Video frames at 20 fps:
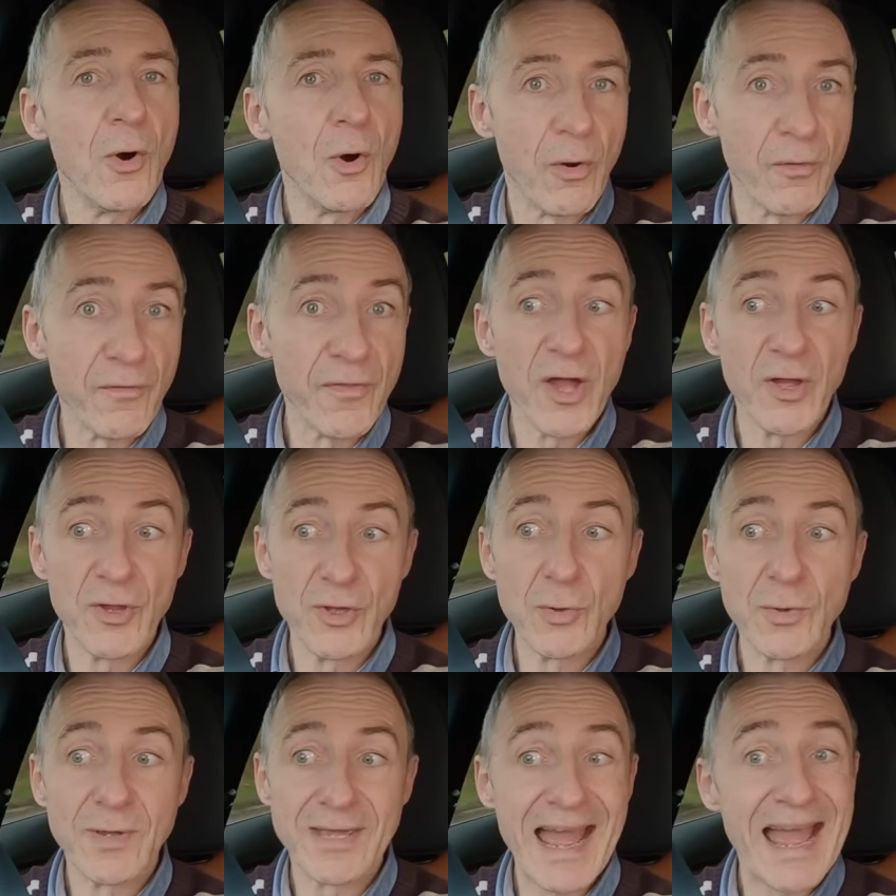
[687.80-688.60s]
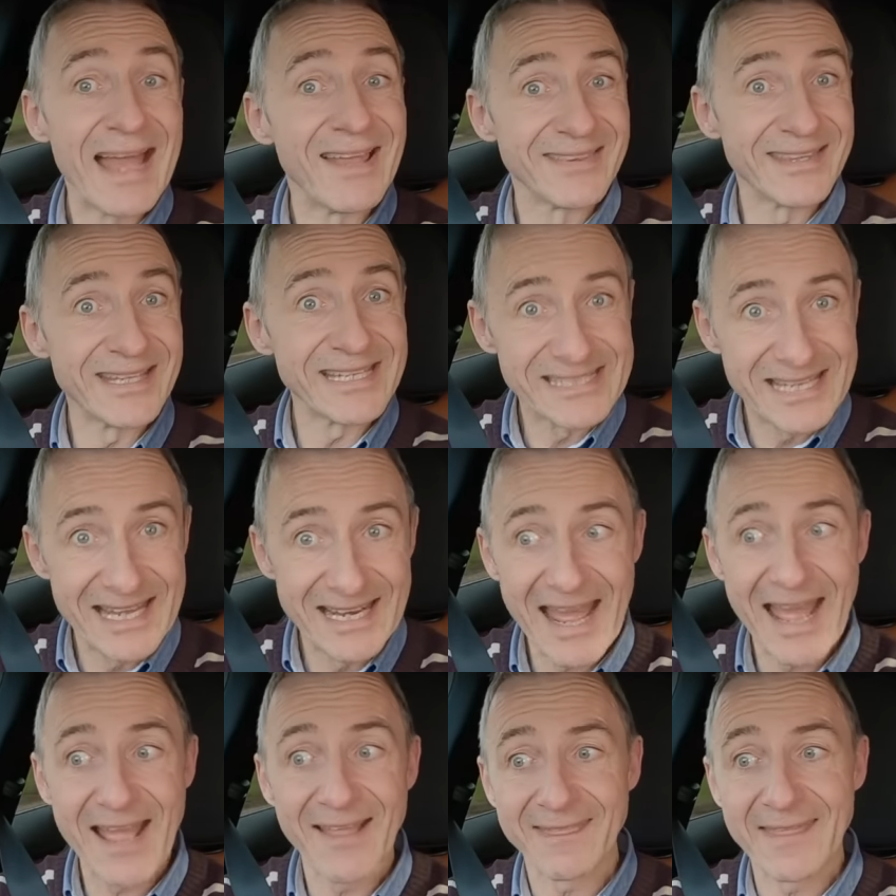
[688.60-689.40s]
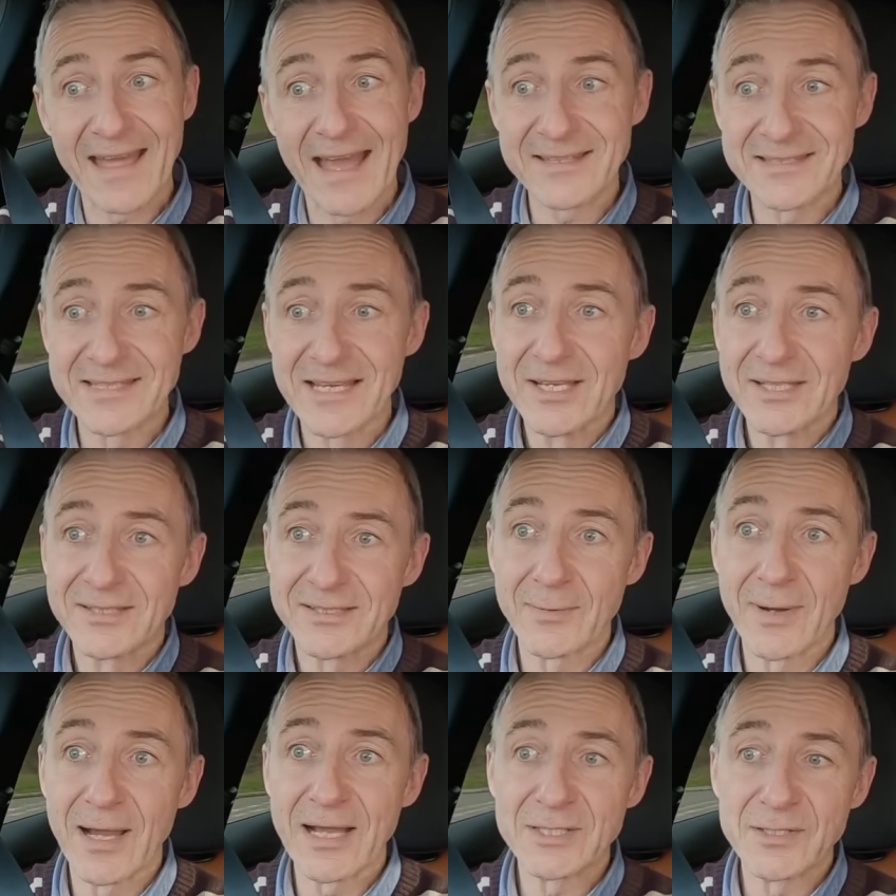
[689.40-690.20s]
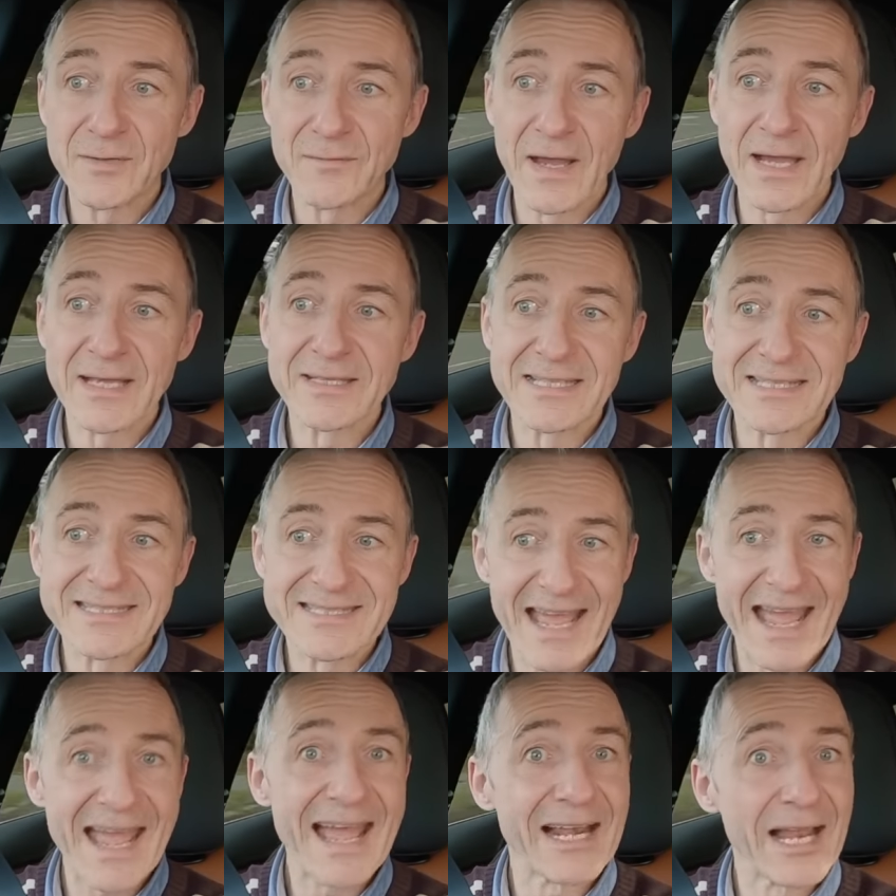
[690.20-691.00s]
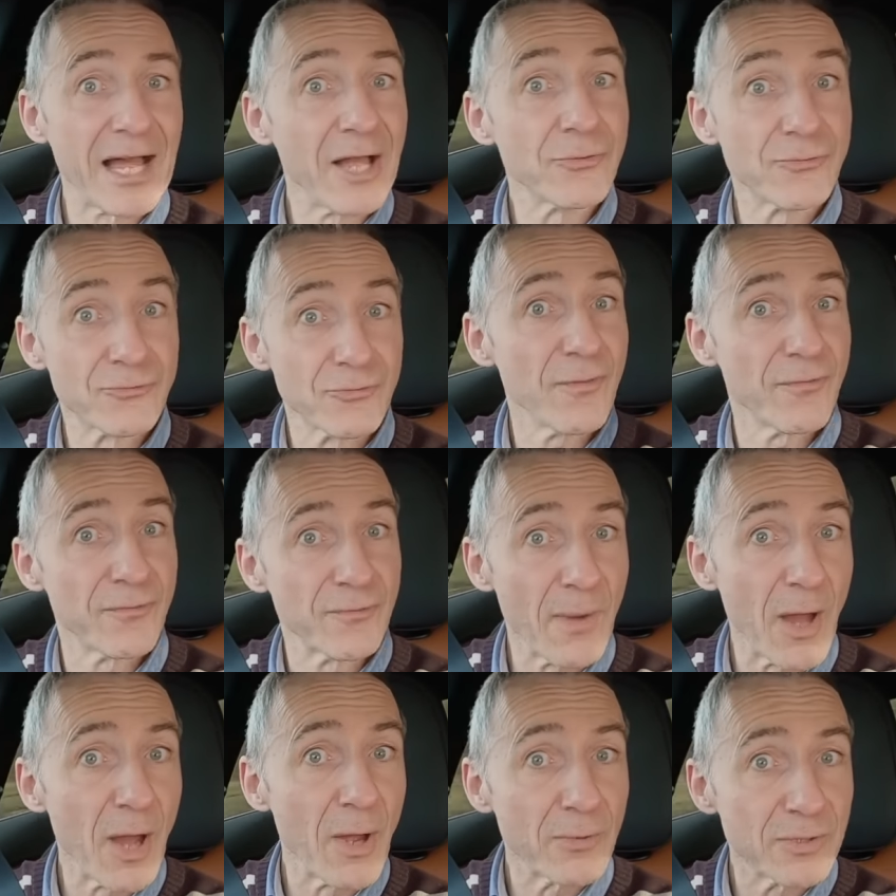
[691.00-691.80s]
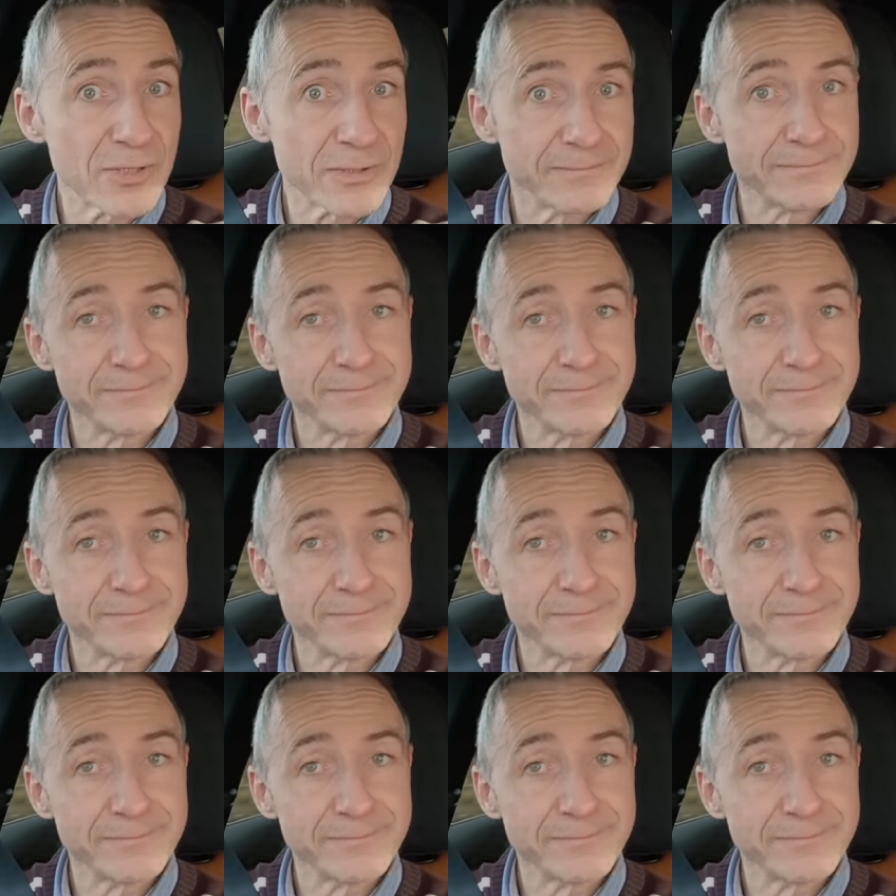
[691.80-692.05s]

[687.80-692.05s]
although you can disconnect that to activate a tail-out drift mode.